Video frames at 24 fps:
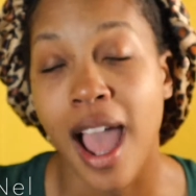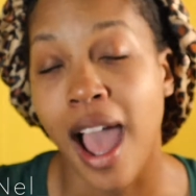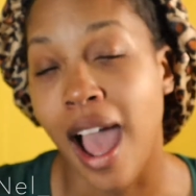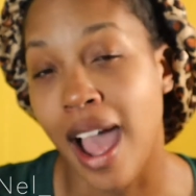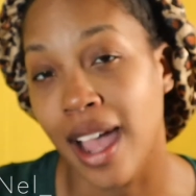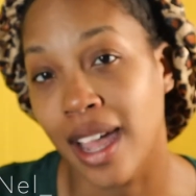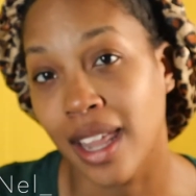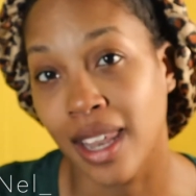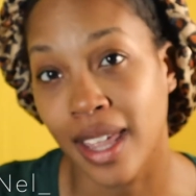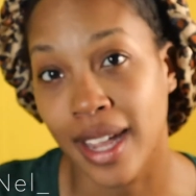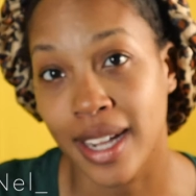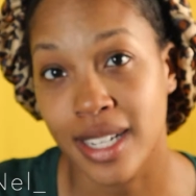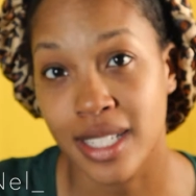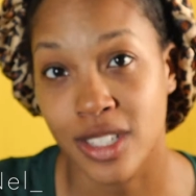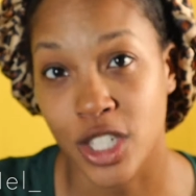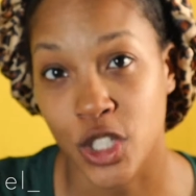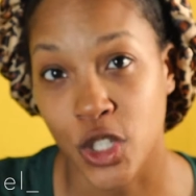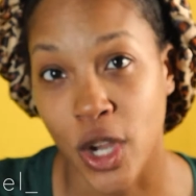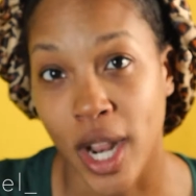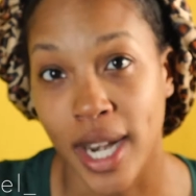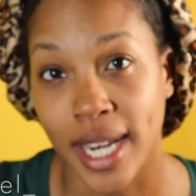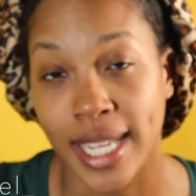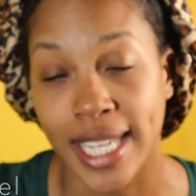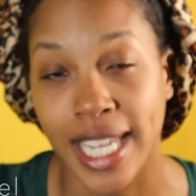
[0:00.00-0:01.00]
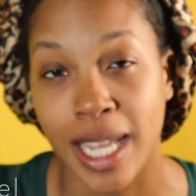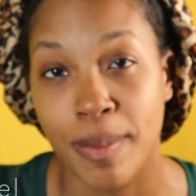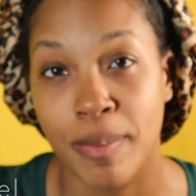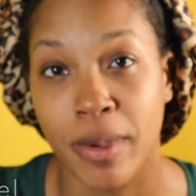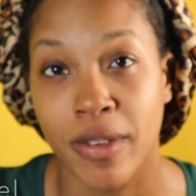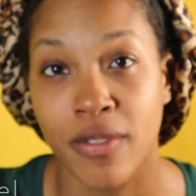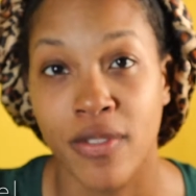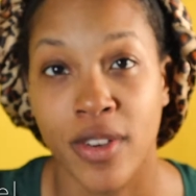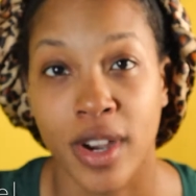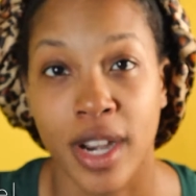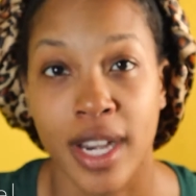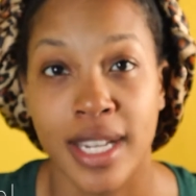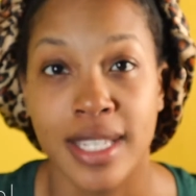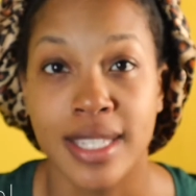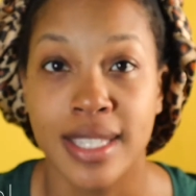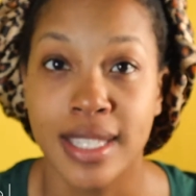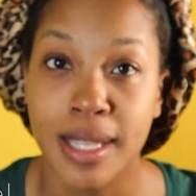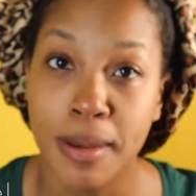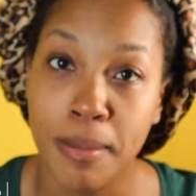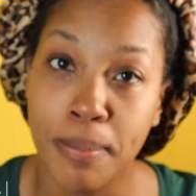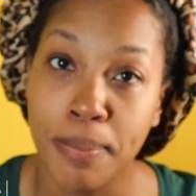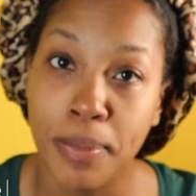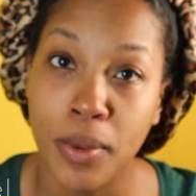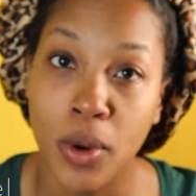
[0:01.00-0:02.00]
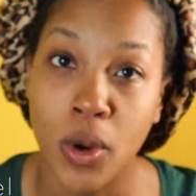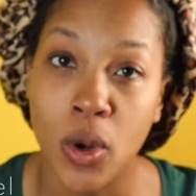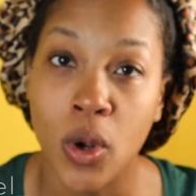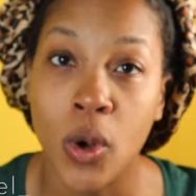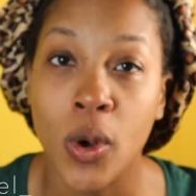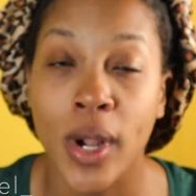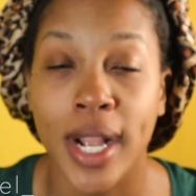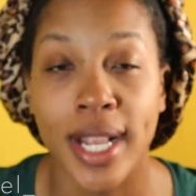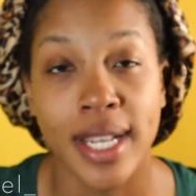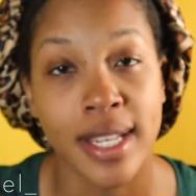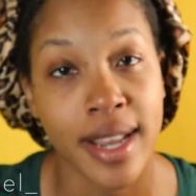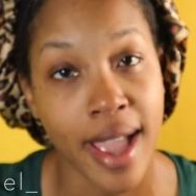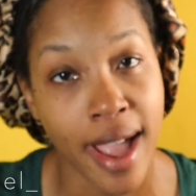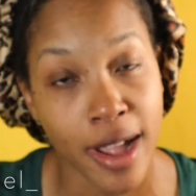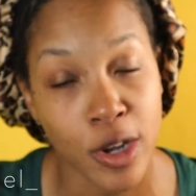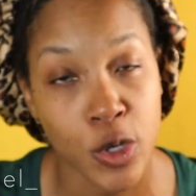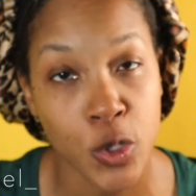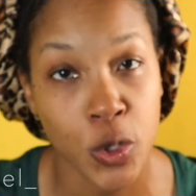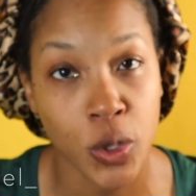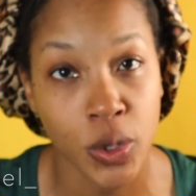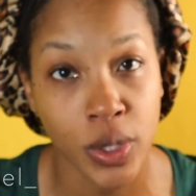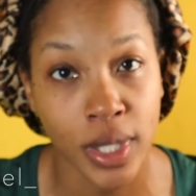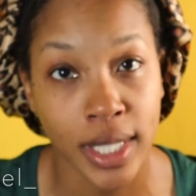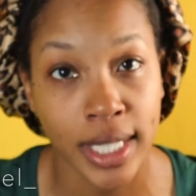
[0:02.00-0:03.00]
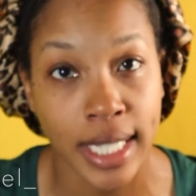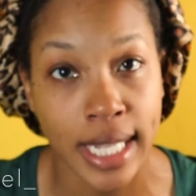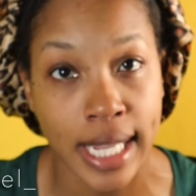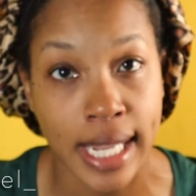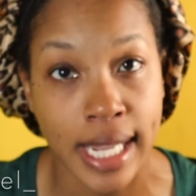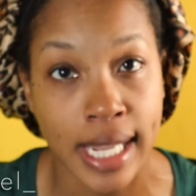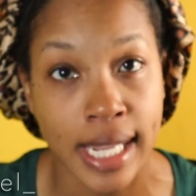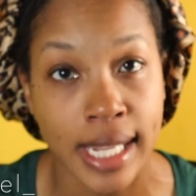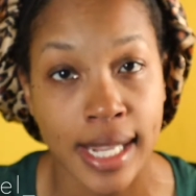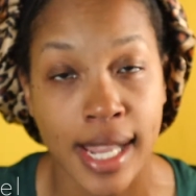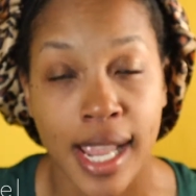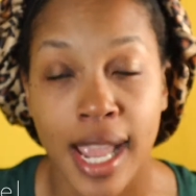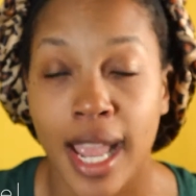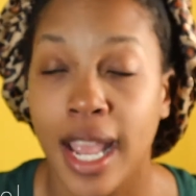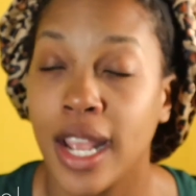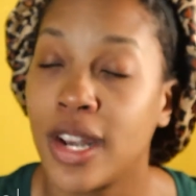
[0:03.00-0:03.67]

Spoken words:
I like to try to keep it very simple and natural looking.